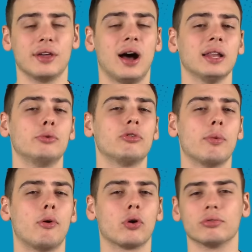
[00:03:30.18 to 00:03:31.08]
The Hollywood
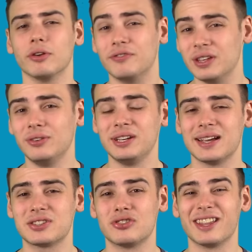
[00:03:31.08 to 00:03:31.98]
Reporter revealed
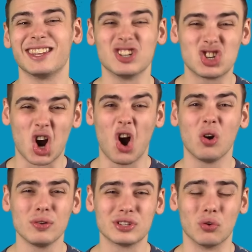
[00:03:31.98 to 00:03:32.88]
yesterday that
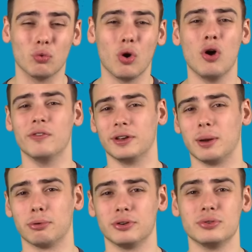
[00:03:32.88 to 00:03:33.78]
Charles
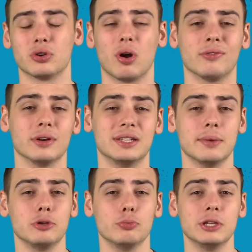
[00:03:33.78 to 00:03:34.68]
Roven, a producer over at
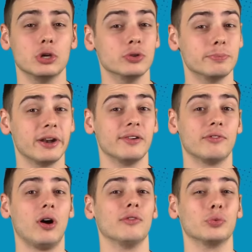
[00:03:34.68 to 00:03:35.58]
WB who's been
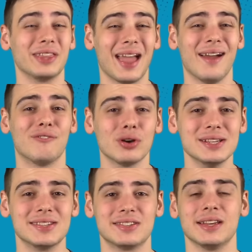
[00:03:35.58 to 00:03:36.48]
involved with
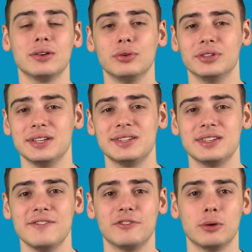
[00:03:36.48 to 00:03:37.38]
every single
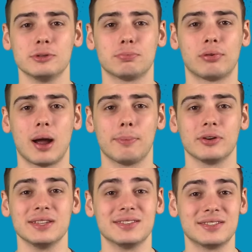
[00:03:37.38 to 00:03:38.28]
DC Films
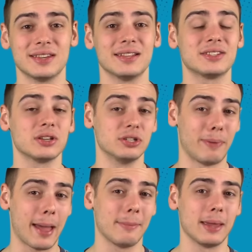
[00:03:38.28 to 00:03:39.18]
property since
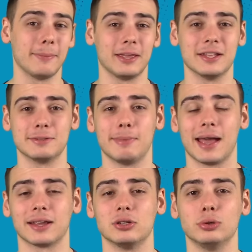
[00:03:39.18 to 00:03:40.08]
Batman Begins
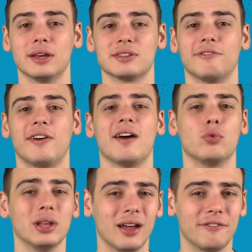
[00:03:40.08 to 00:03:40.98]
back in
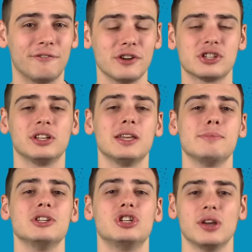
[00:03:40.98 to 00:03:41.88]
2005, will officially
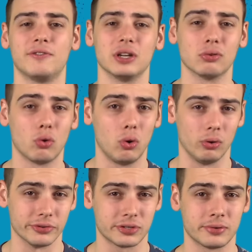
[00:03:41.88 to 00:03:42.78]
be shifting
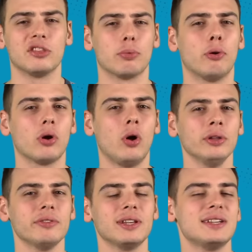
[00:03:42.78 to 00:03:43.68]
roles. The report
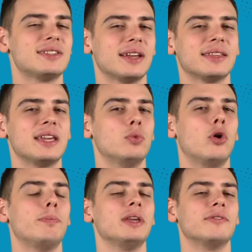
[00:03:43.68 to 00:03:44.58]
only really said that he
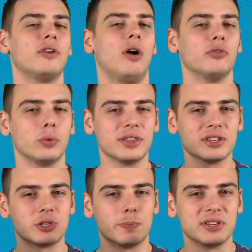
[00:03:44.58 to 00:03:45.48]
won't be involved
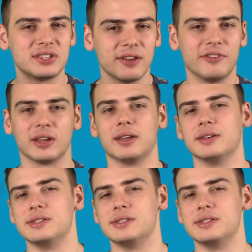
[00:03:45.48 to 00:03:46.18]
with specific